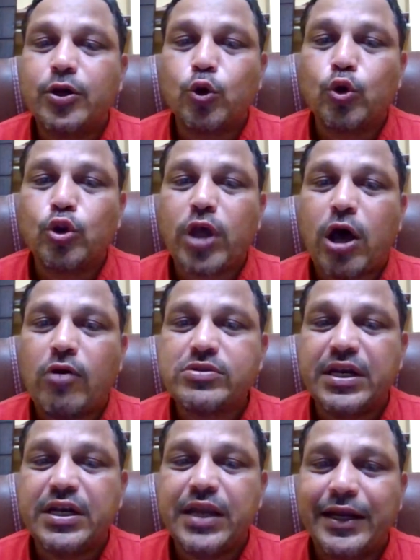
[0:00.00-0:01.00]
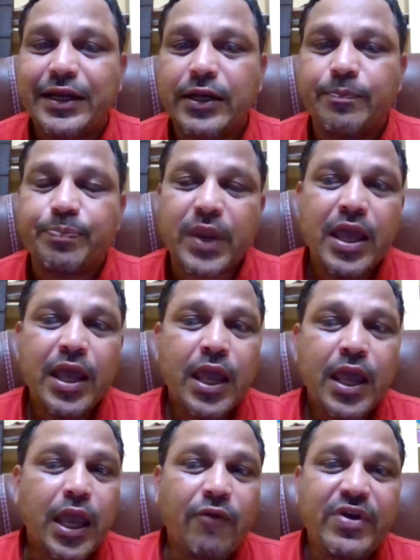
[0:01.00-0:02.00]
2018.
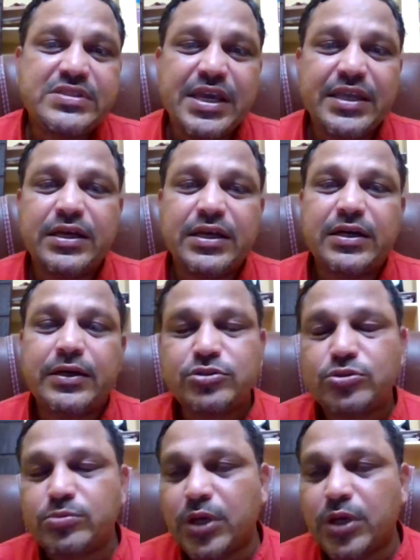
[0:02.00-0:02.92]
If we see the